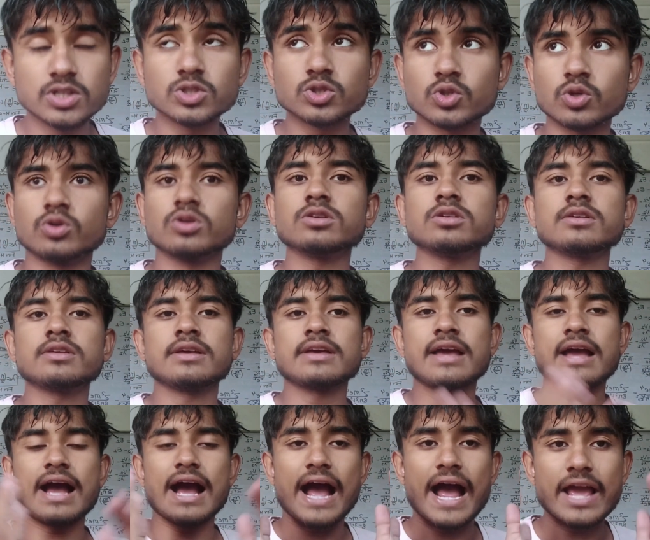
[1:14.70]
So
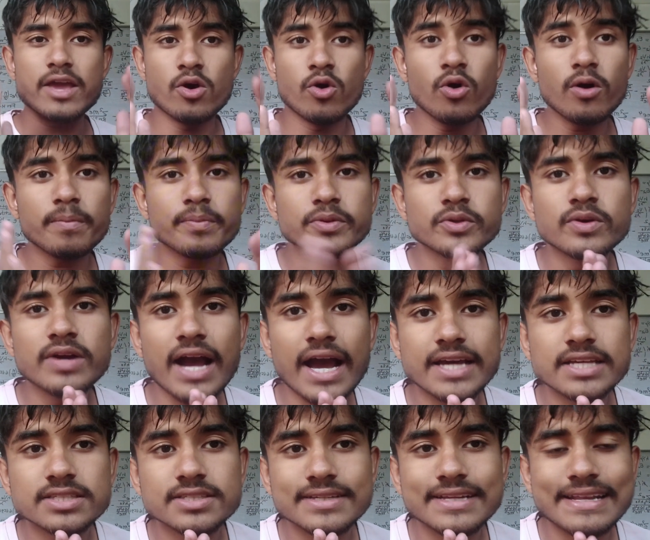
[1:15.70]
I hope you
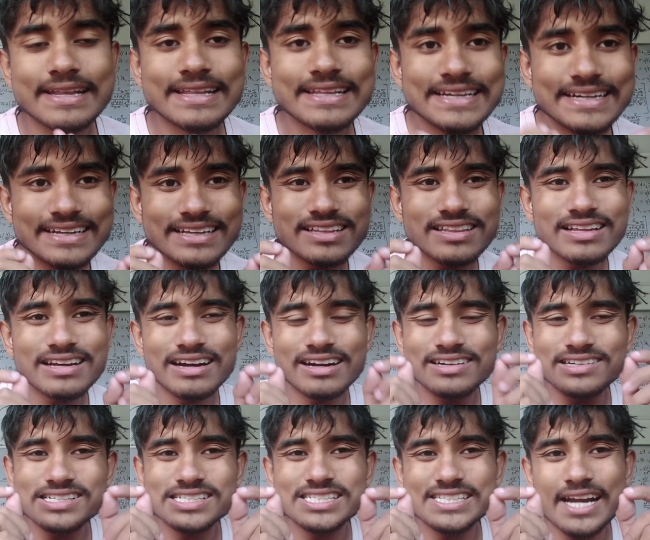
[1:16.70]
guys little
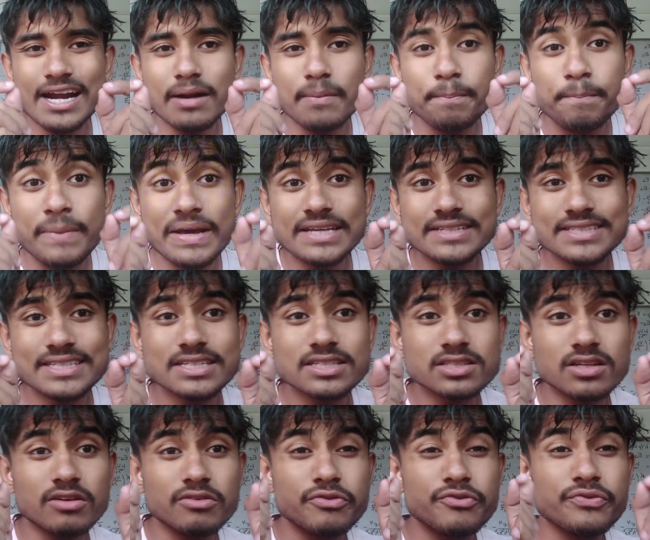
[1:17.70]
understand
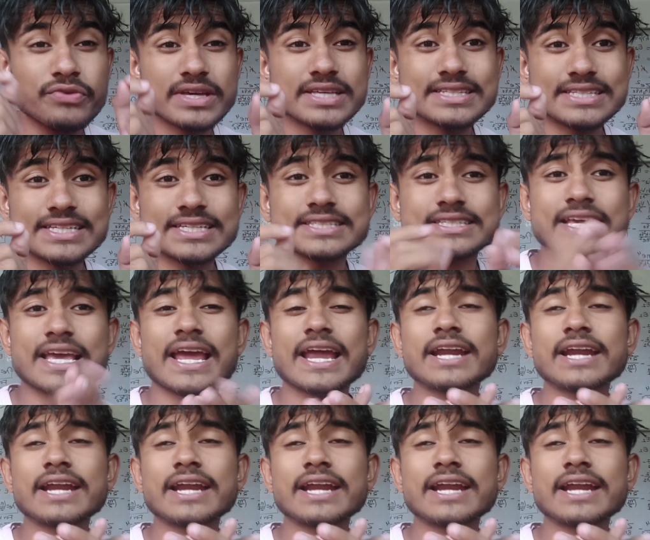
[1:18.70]
basics of physics